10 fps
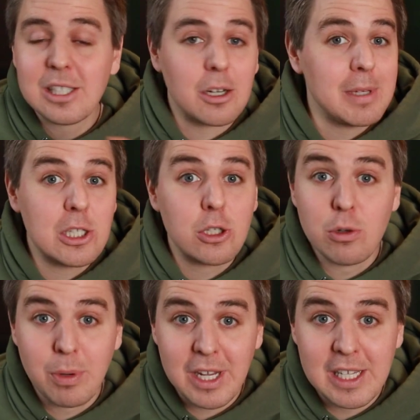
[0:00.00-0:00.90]
It's gonna be
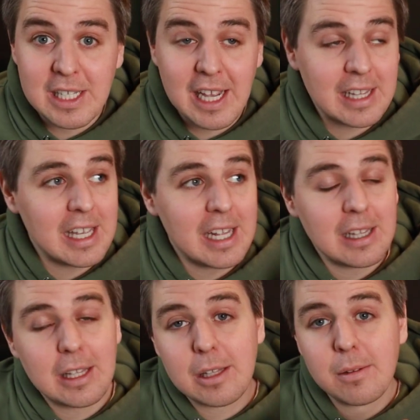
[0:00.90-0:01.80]
super easy. At the
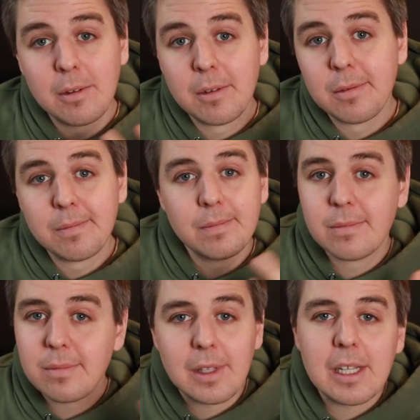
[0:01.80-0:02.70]
end,
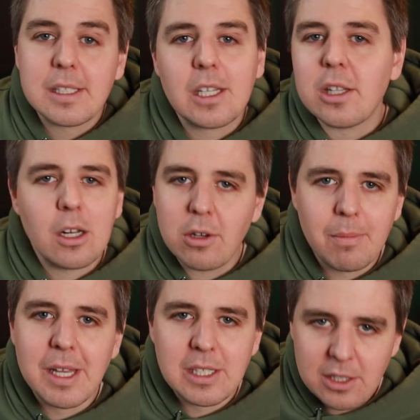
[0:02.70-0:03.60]
it's gonna look
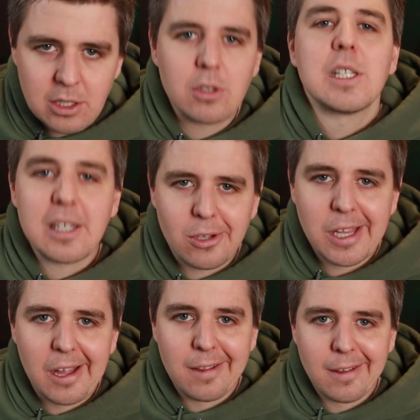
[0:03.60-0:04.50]
amazing. So stick to
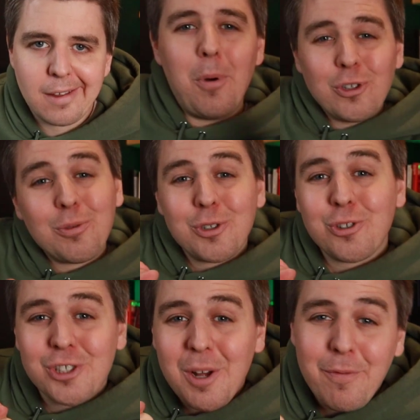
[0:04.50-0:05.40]
the end. Bonjour,
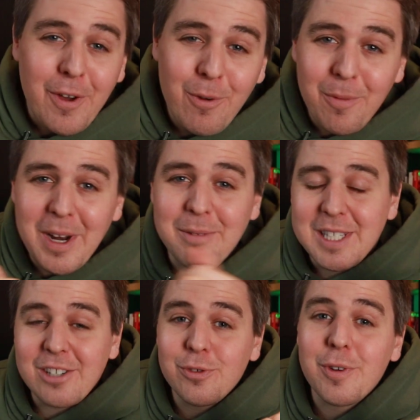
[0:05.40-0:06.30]
bonjour, Shopify world. My name
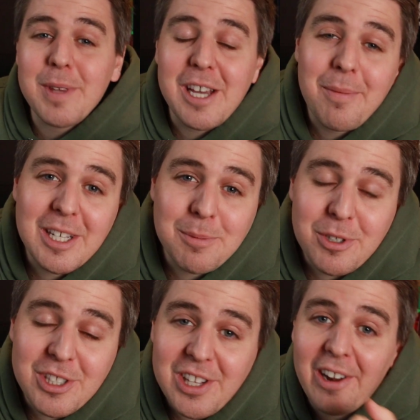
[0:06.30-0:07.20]
is Andrew from
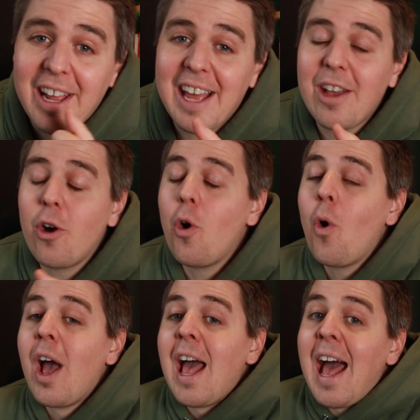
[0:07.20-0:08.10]
ecommerce.io.